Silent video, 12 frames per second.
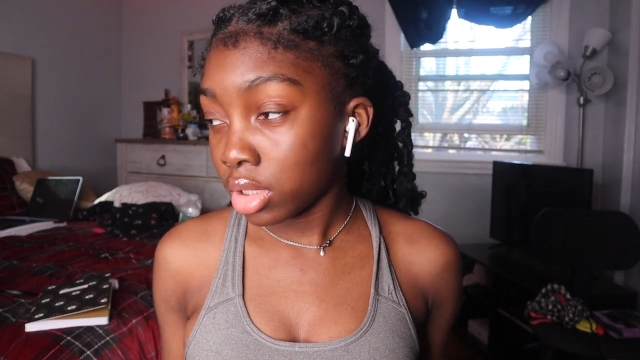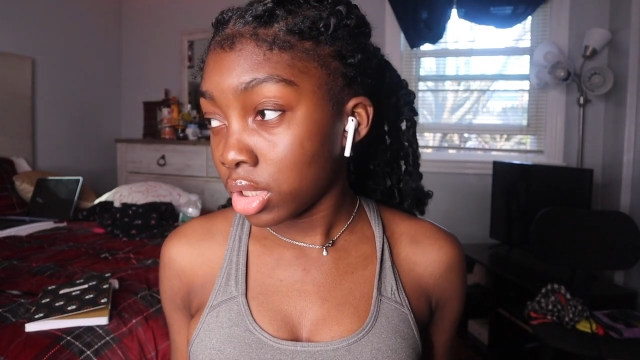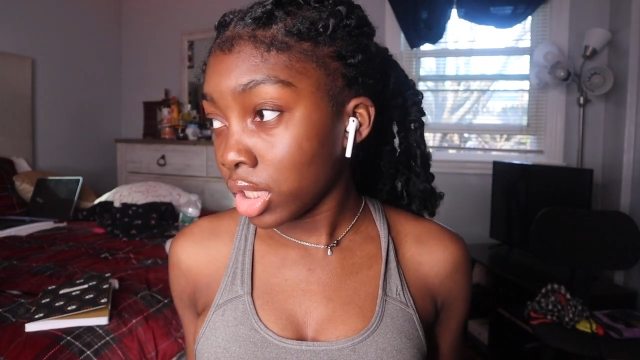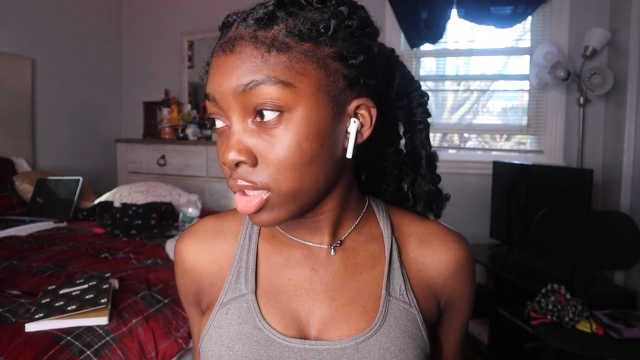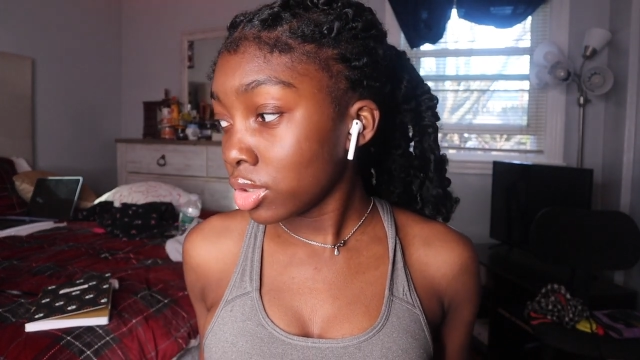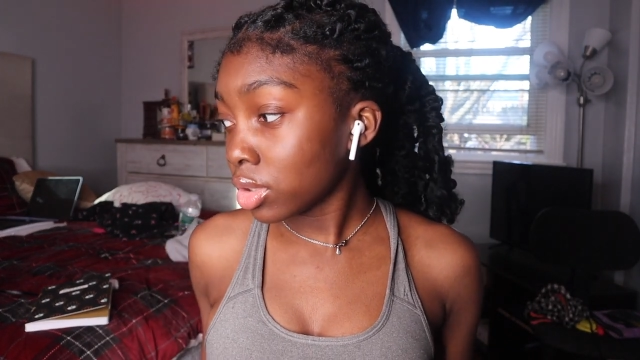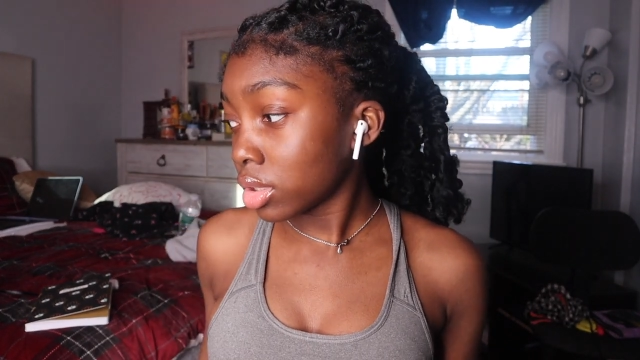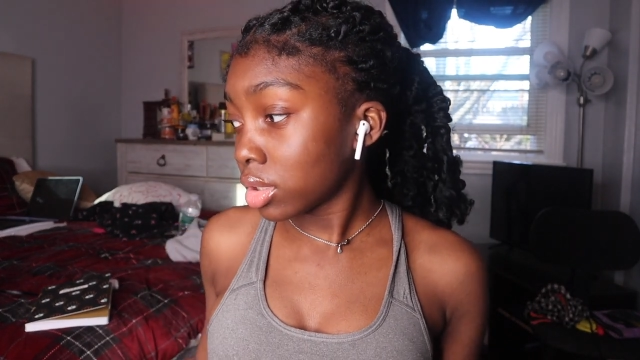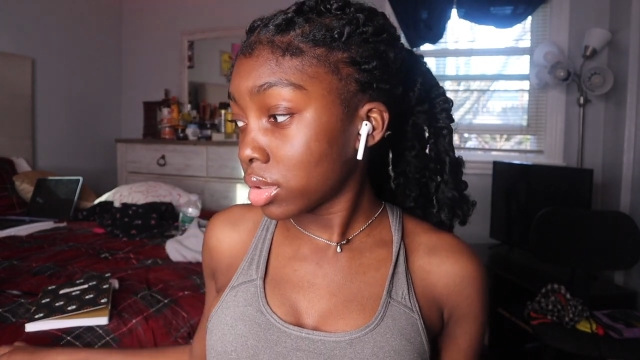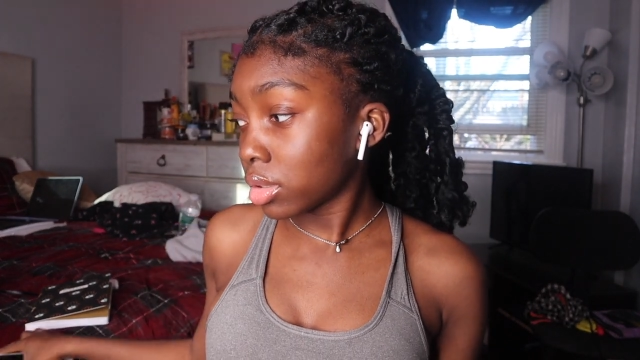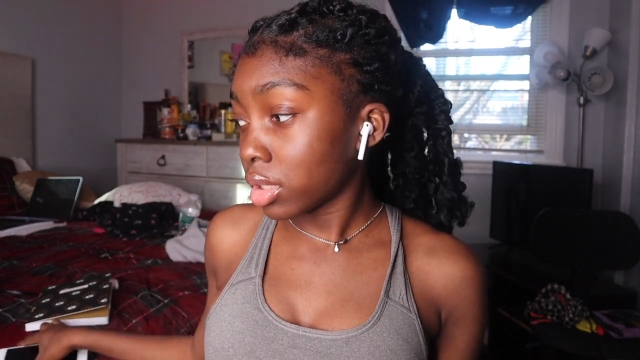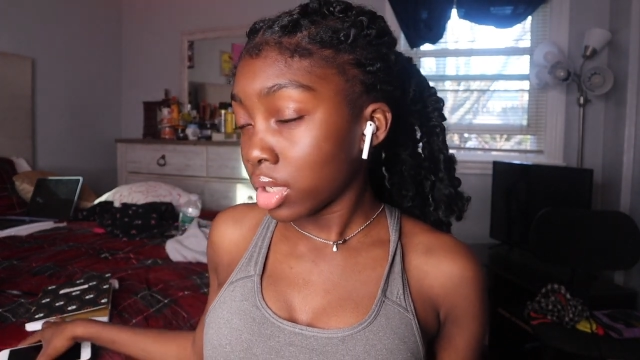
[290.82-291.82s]

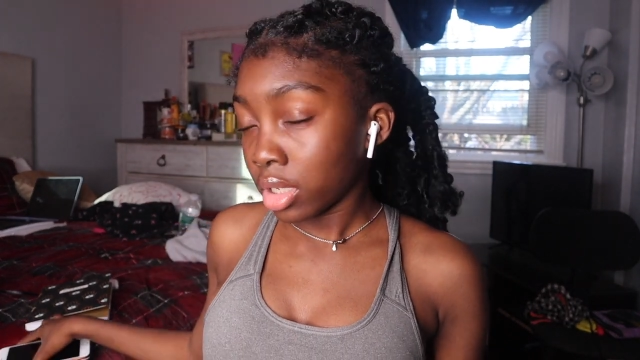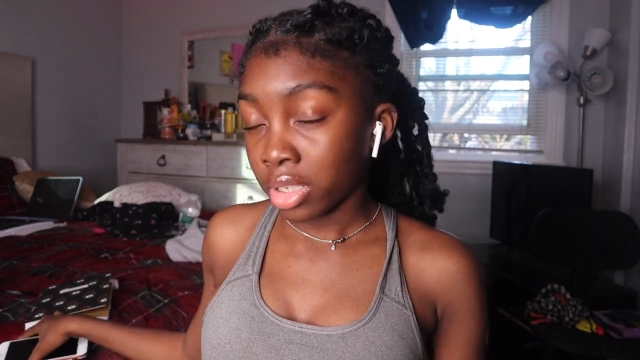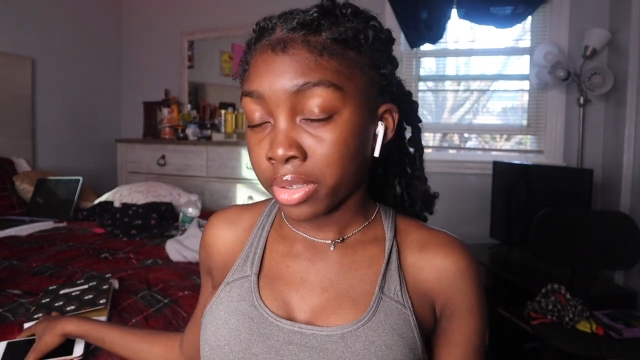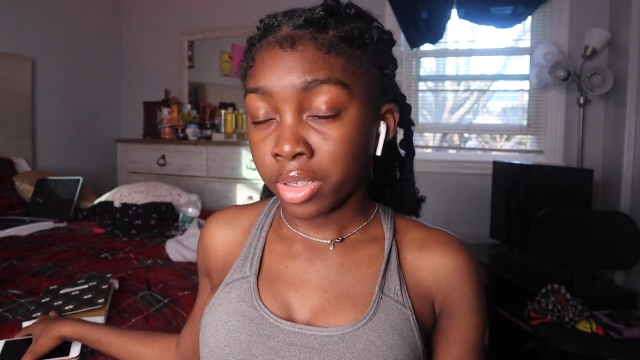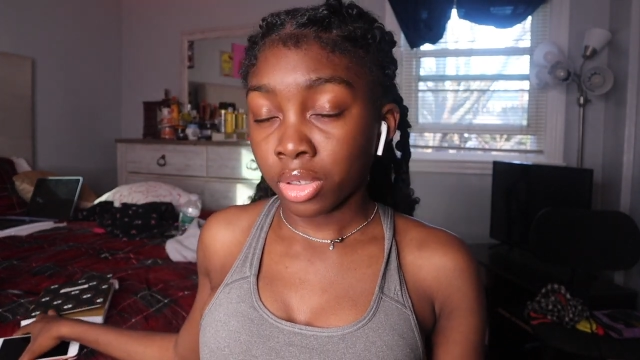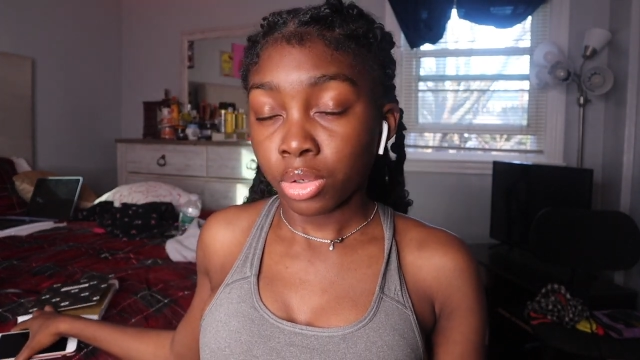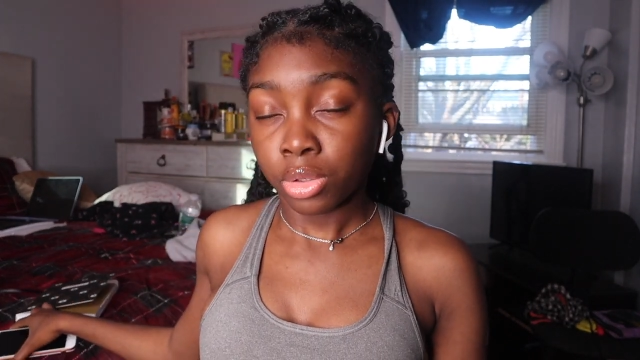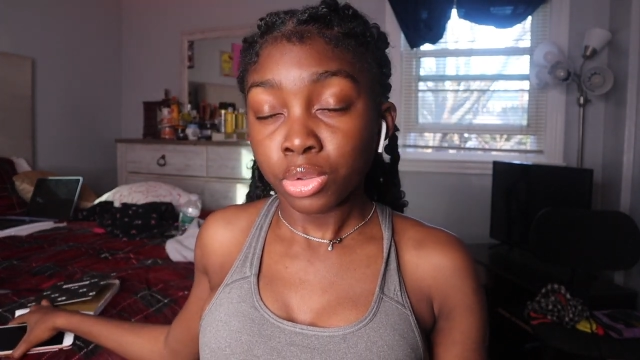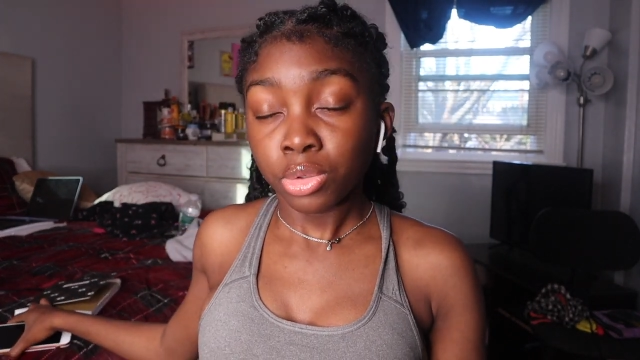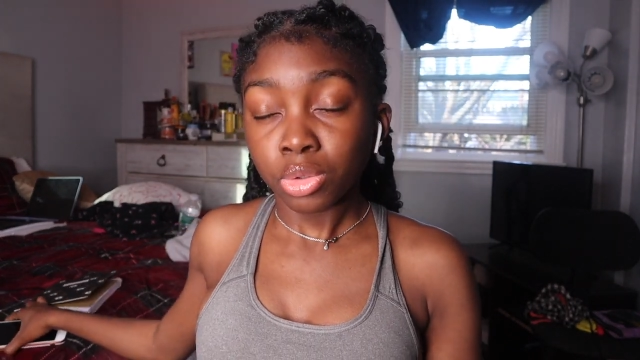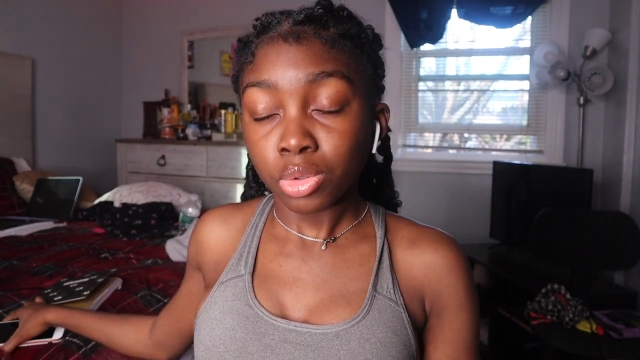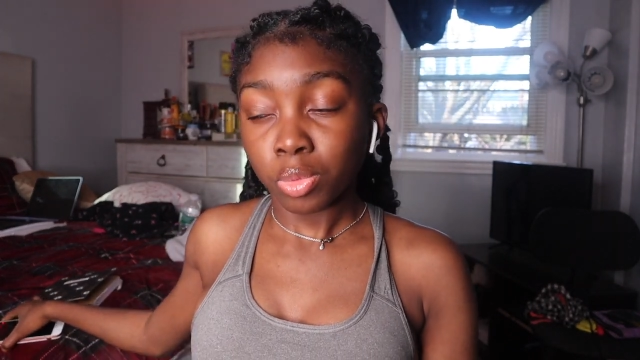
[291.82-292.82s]
these, the
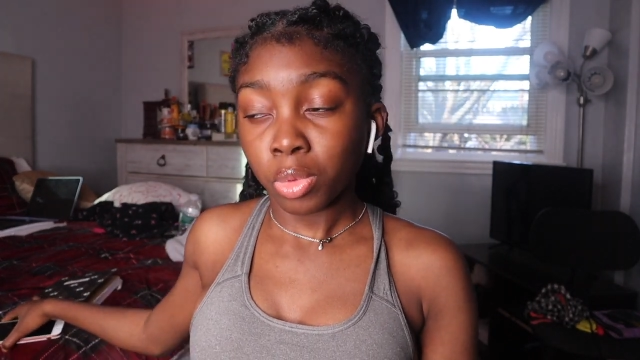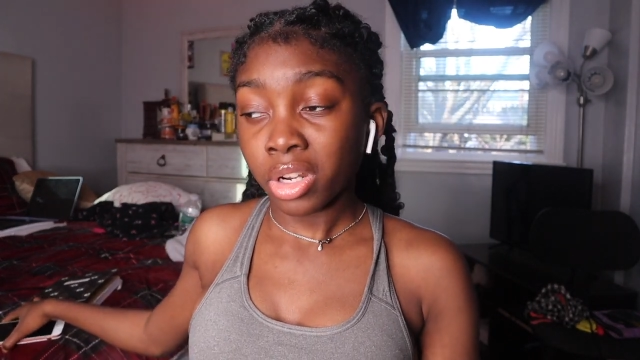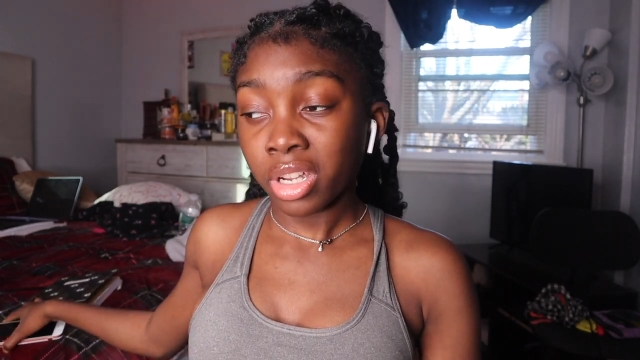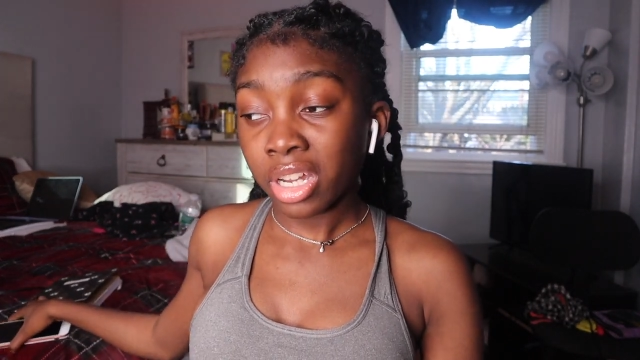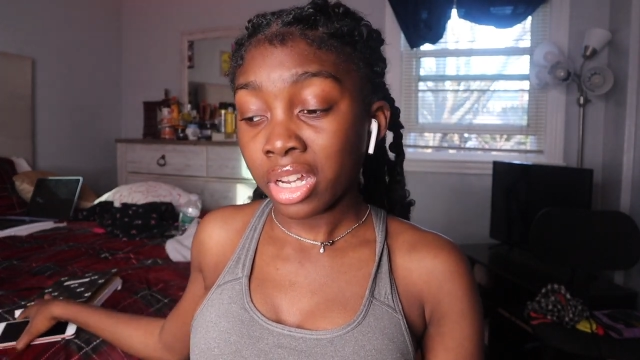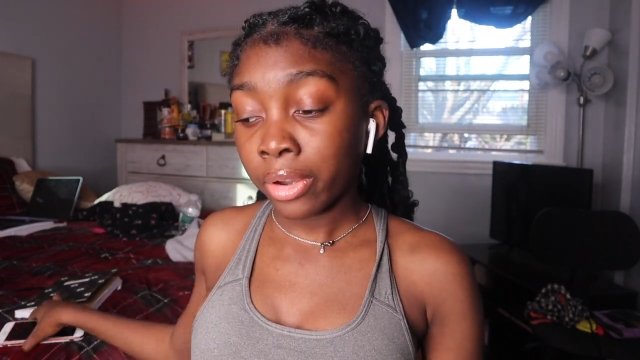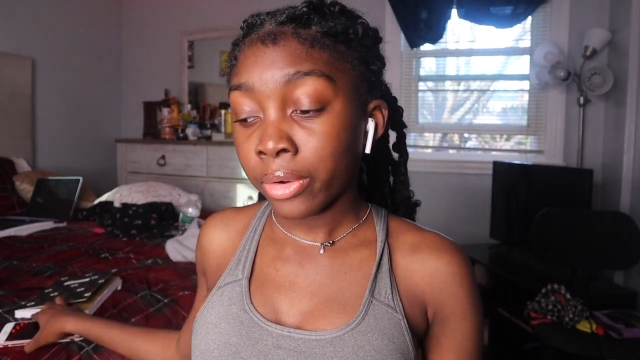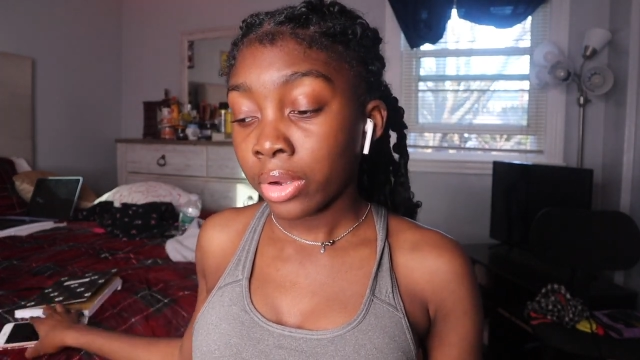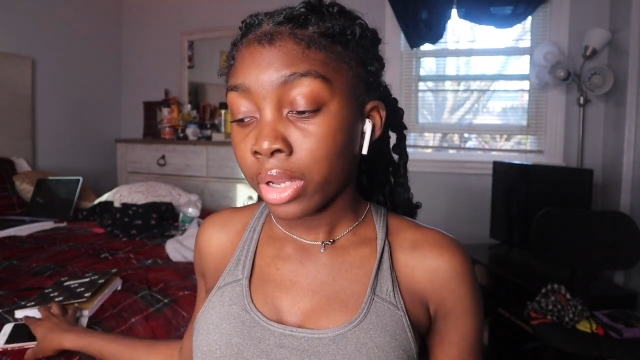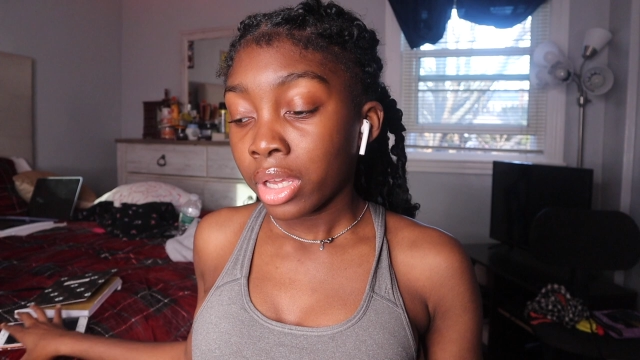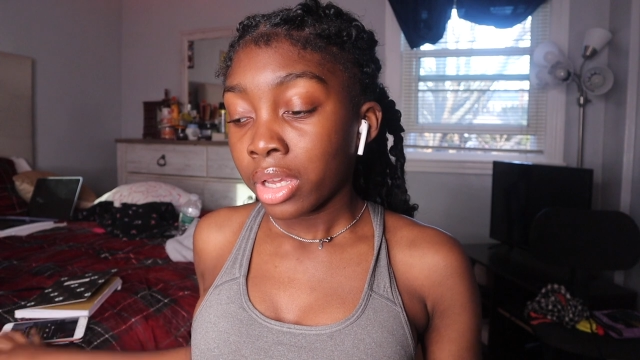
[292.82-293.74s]
glutes workout